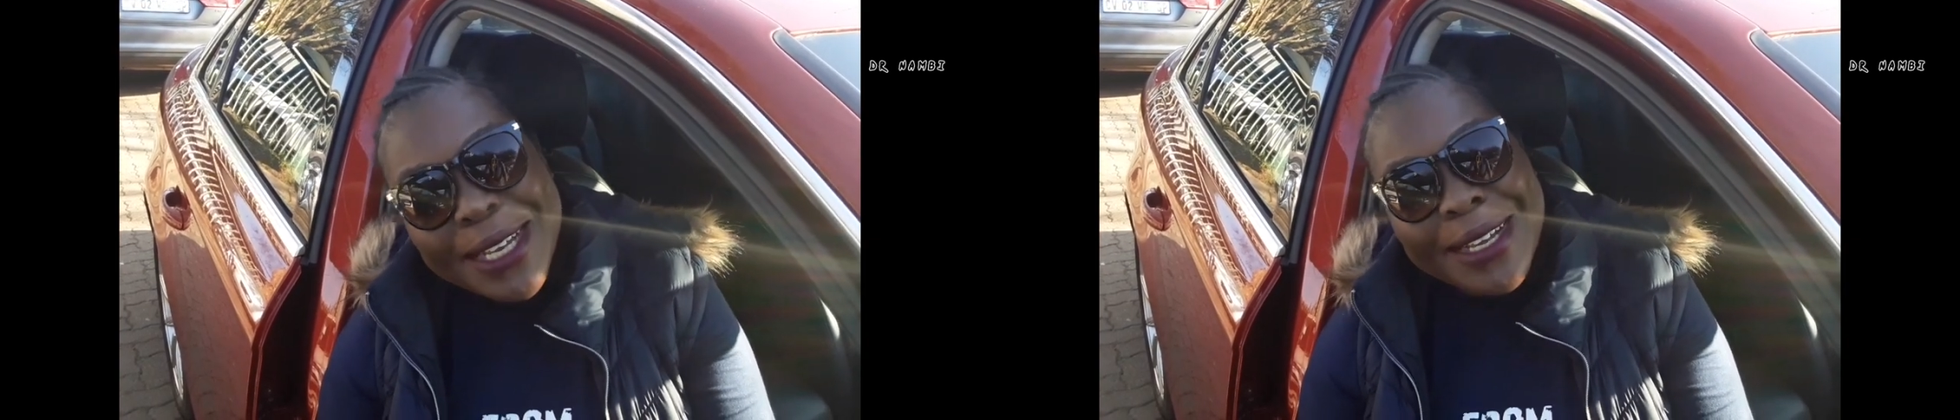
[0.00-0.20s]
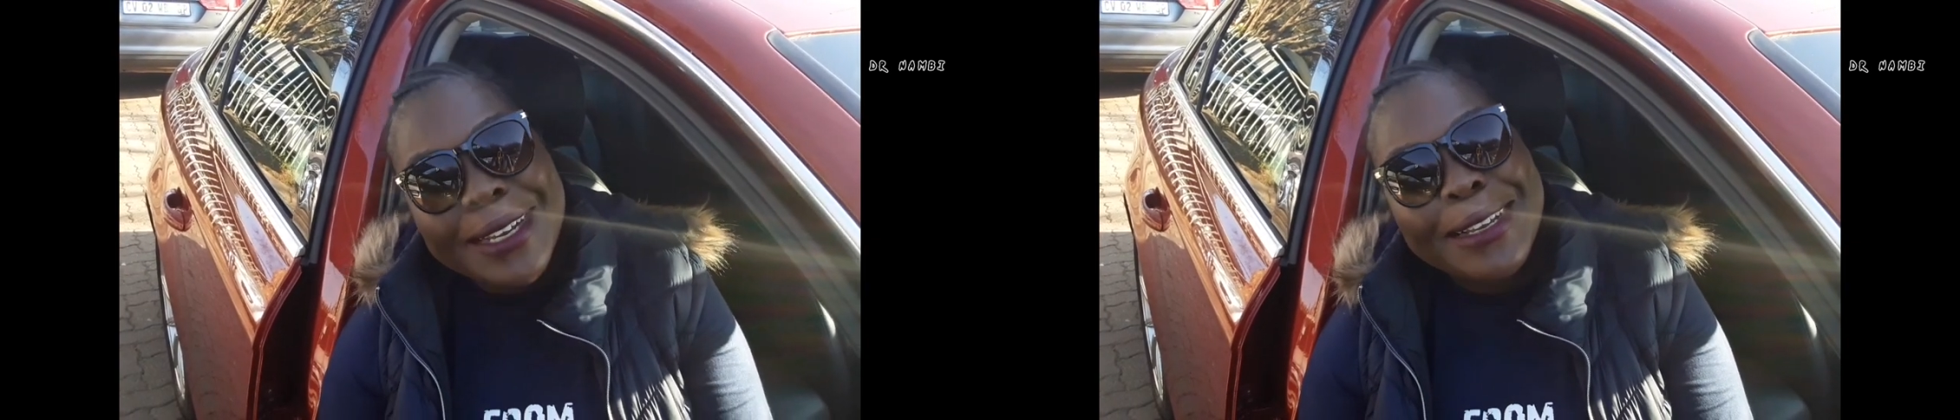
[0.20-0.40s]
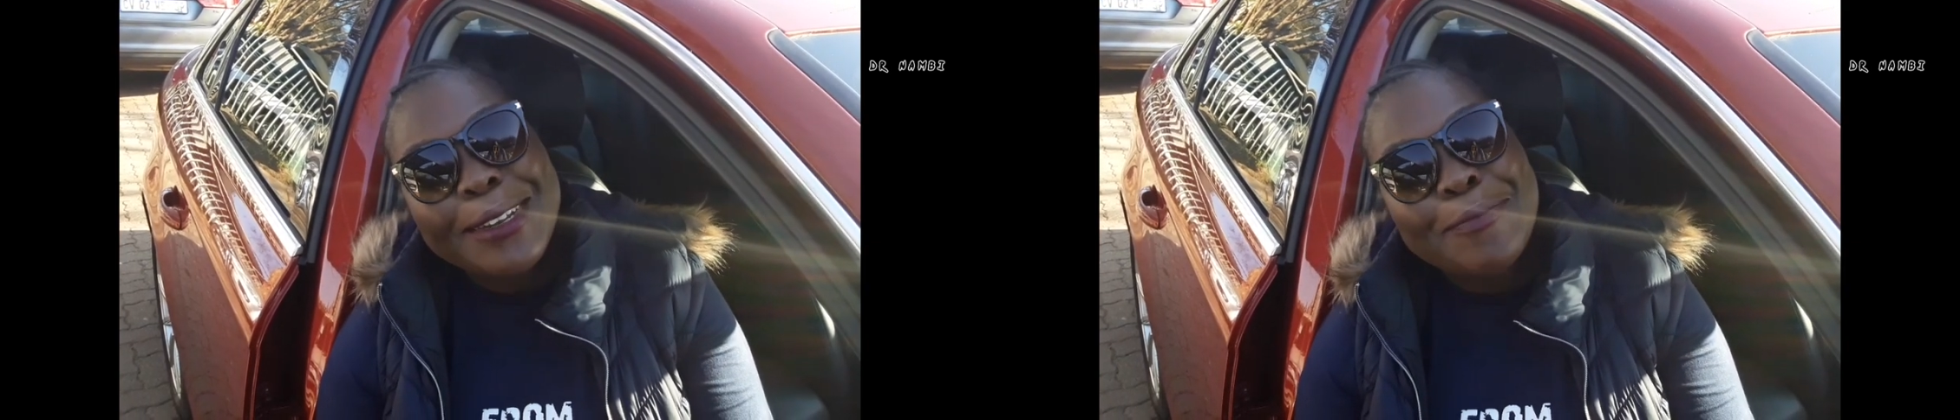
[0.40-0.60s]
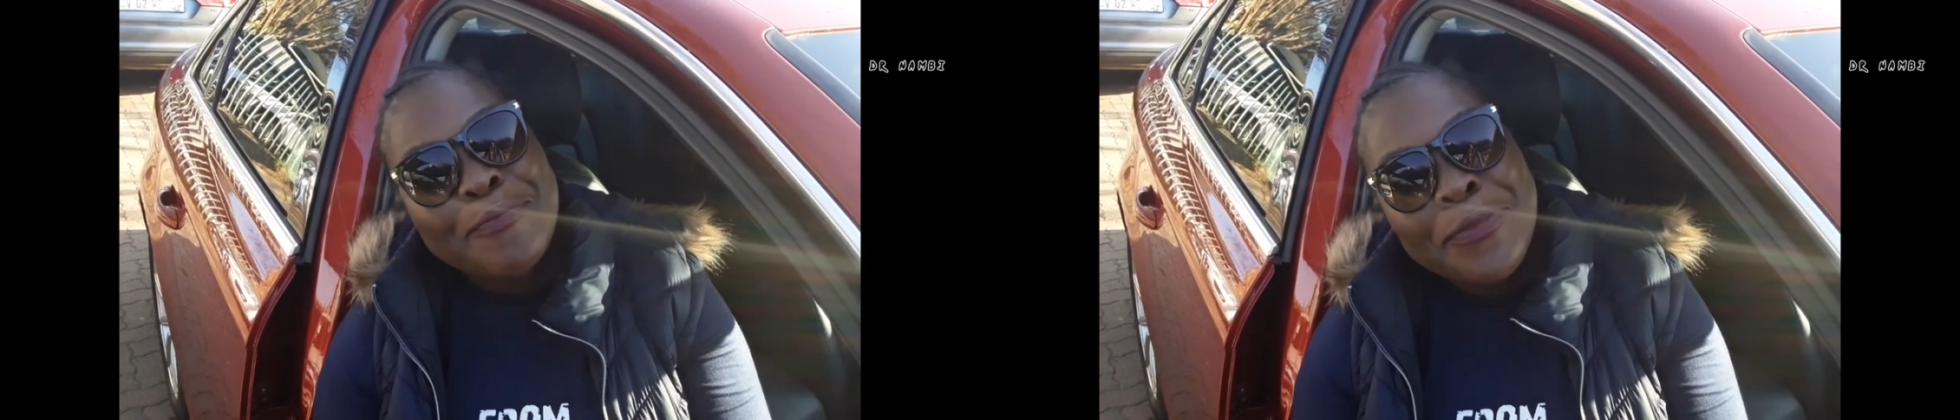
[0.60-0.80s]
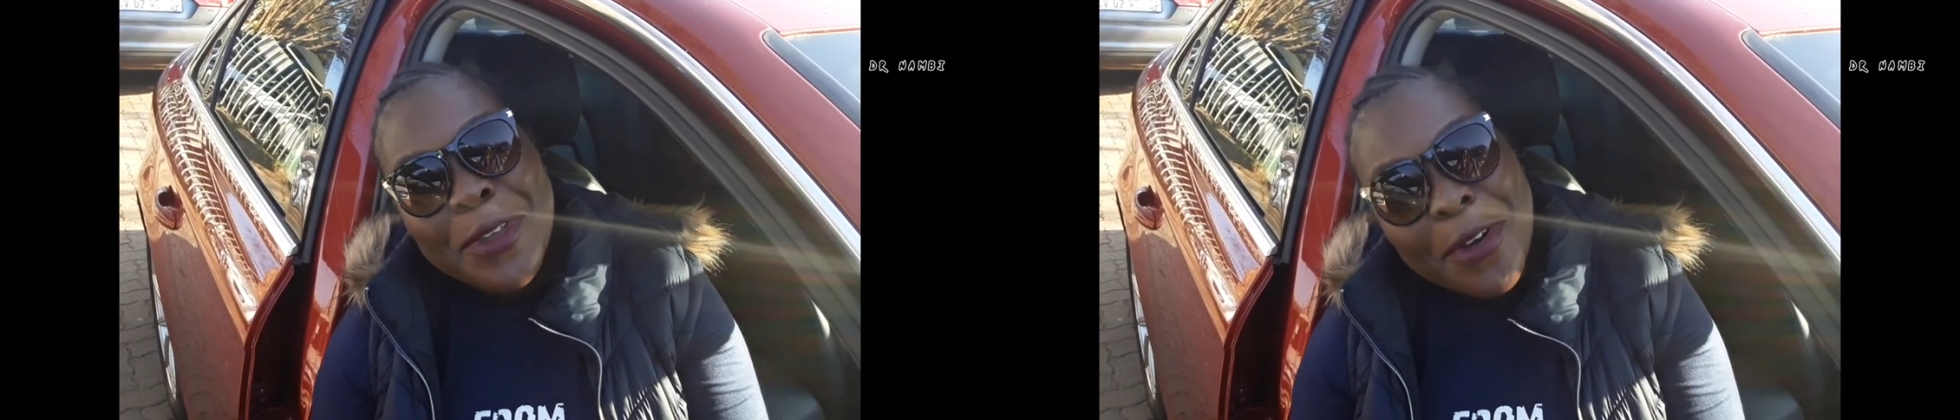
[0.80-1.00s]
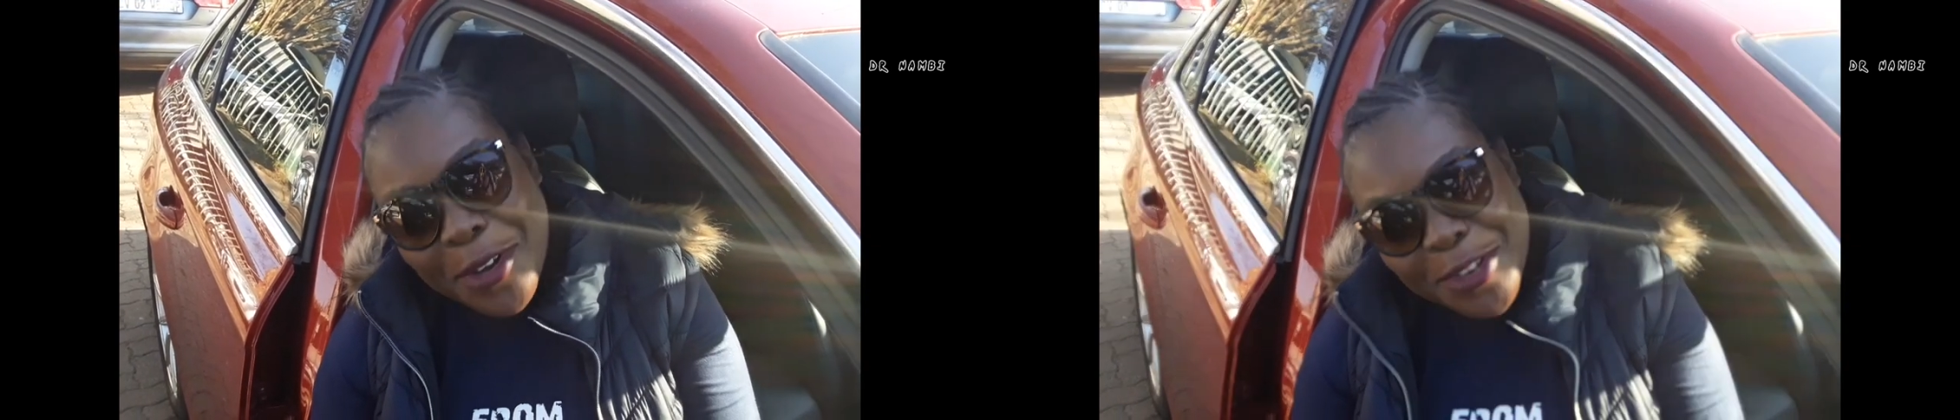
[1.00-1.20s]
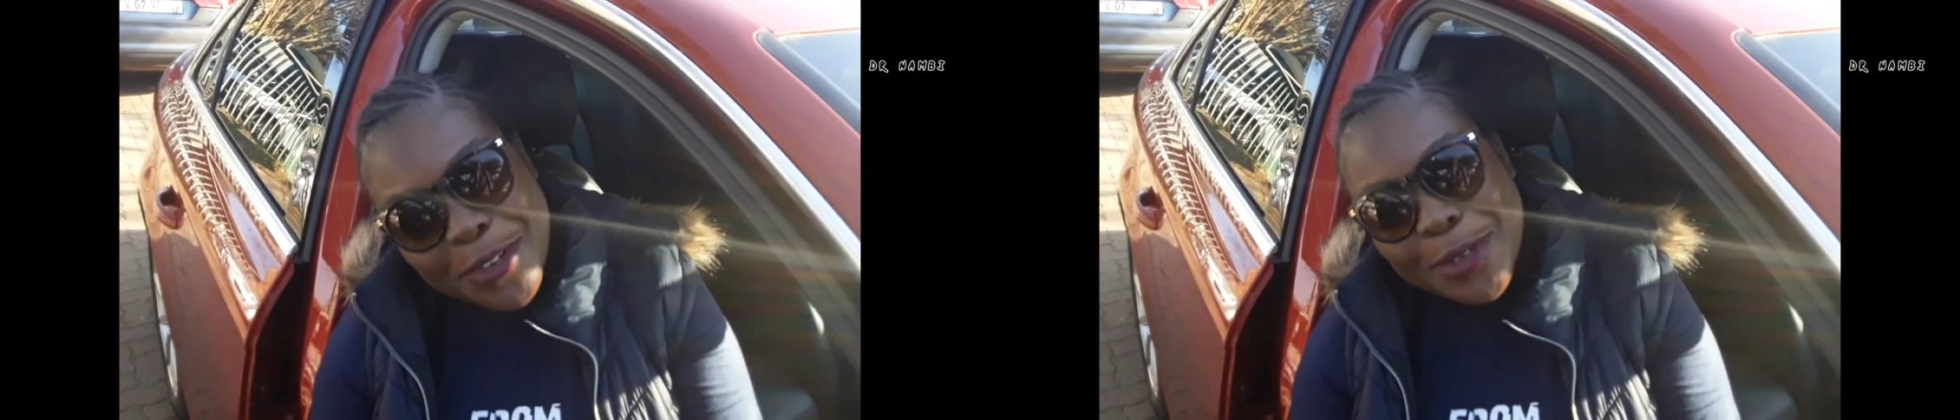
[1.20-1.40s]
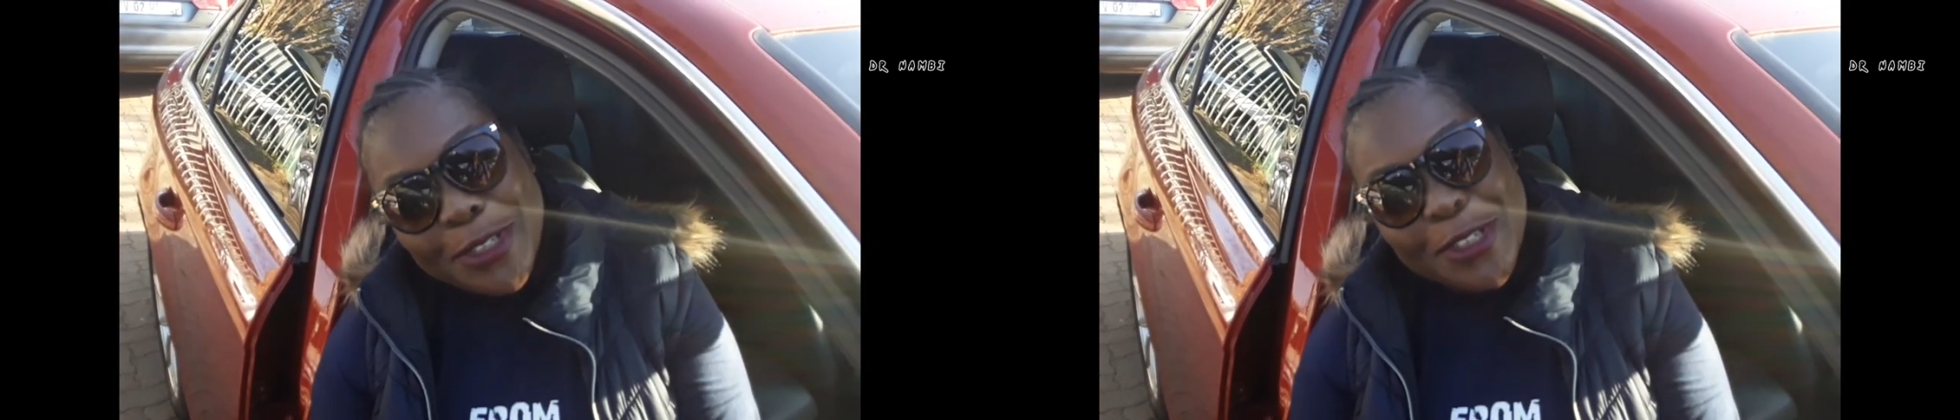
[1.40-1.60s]
channel on
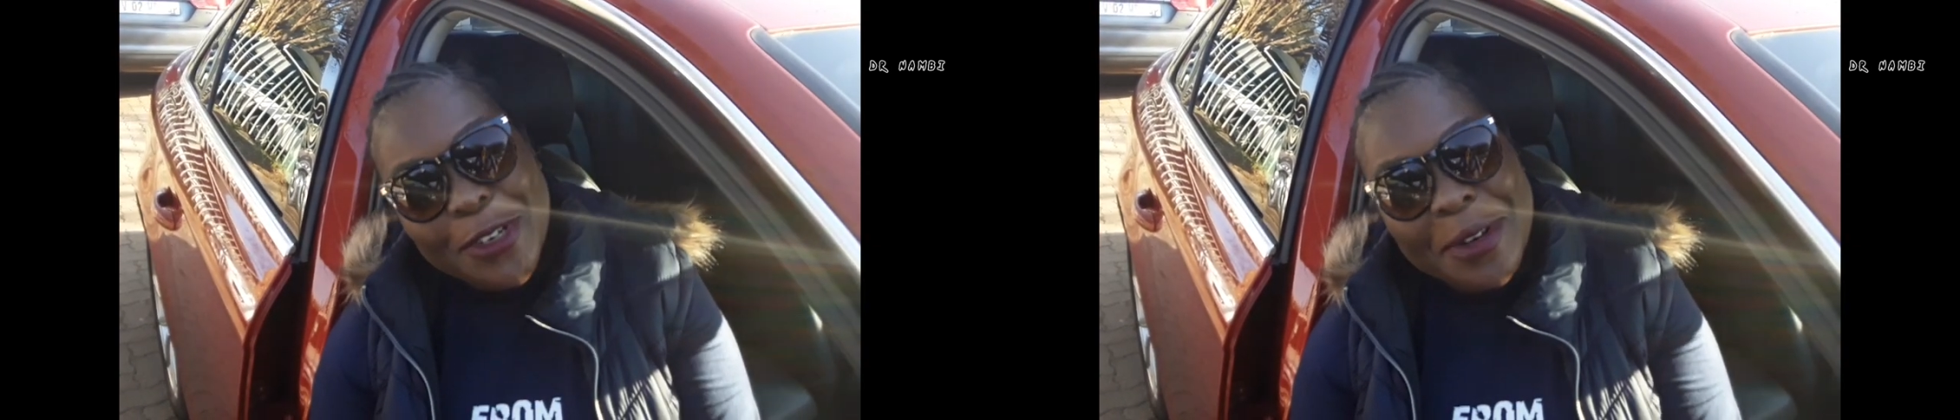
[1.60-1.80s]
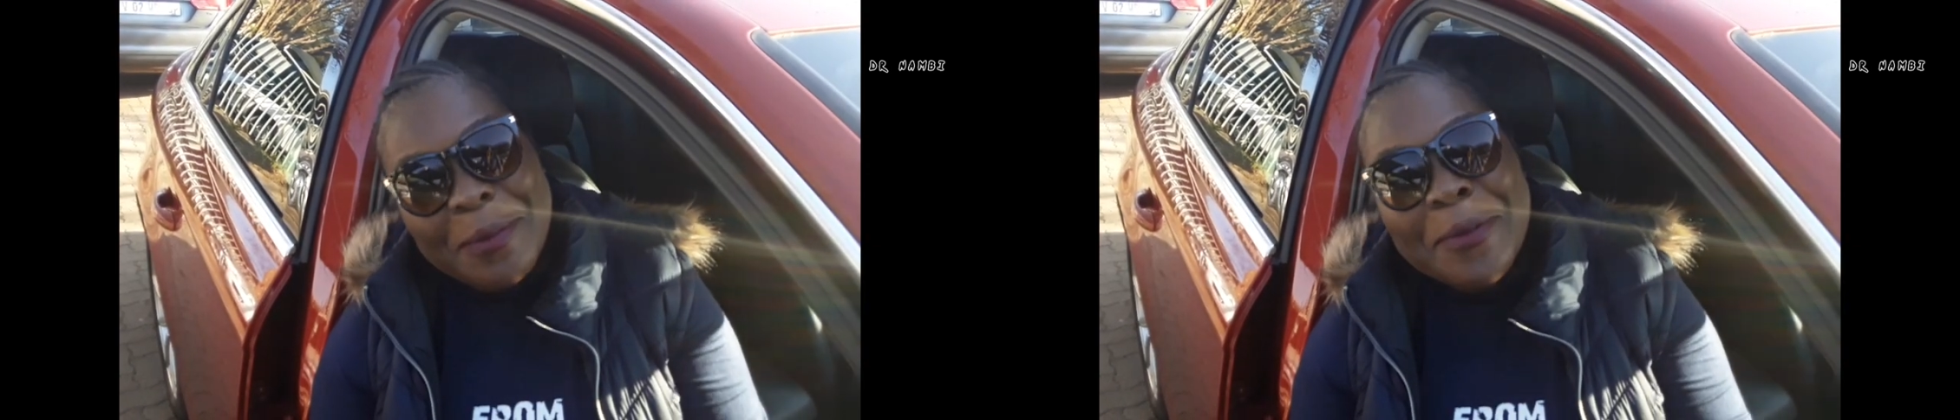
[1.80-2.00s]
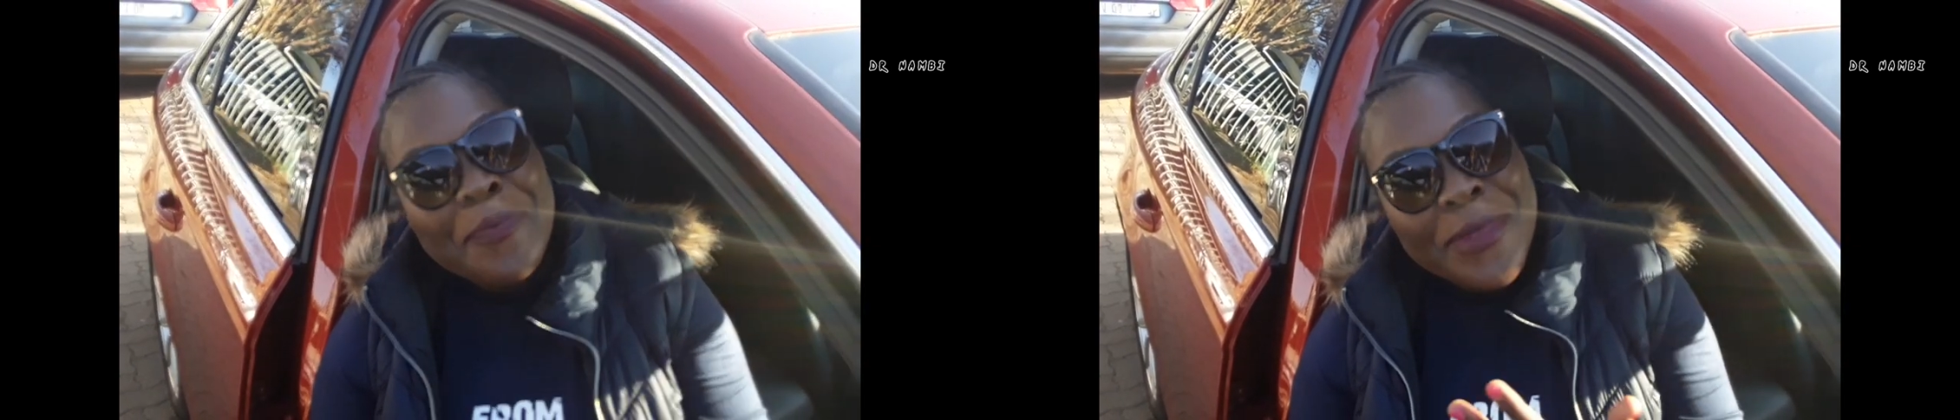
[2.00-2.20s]
YouTube.